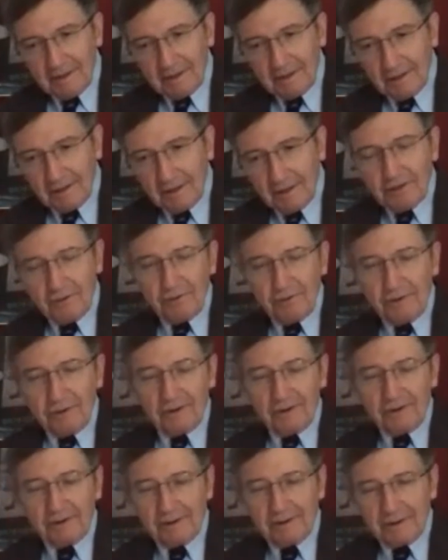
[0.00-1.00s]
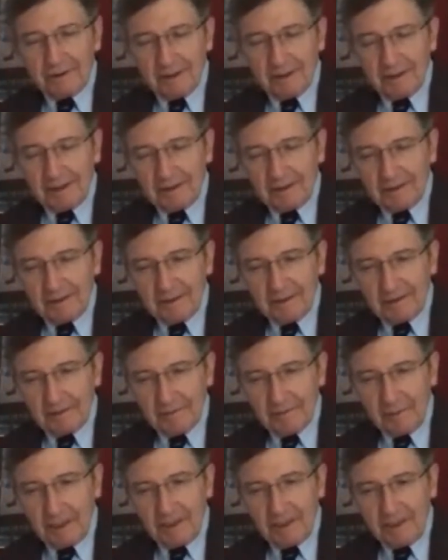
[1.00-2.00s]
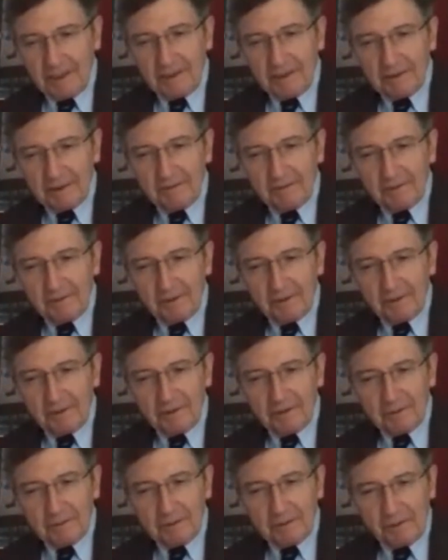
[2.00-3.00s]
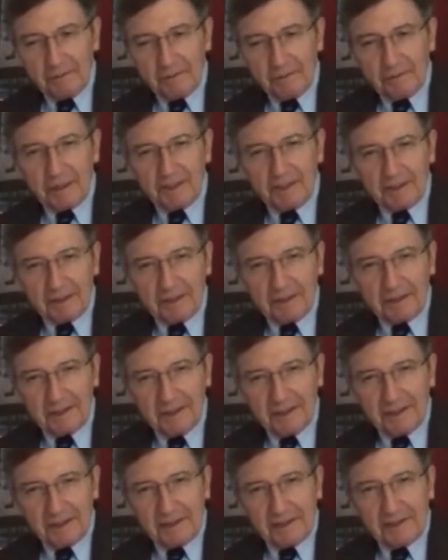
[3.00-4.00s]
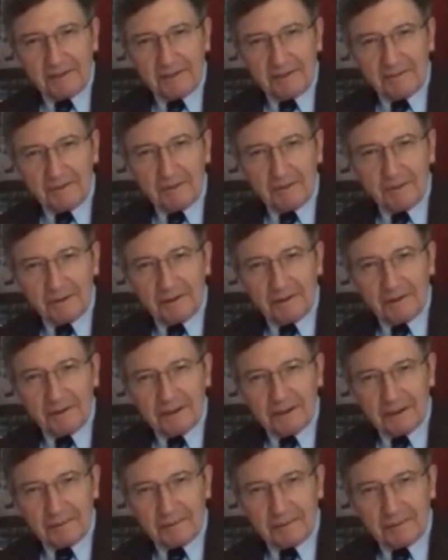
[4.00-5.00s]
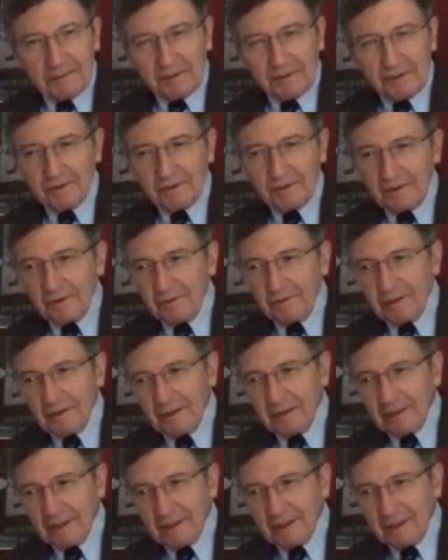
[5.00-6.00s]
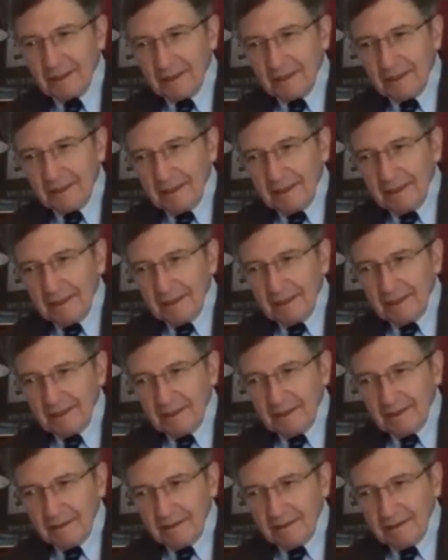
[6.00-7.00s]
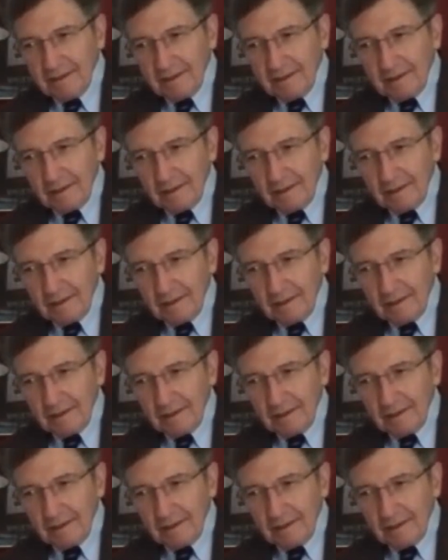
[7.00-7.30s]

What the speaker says: country, and Bahia is a very special place in that very special country. And it,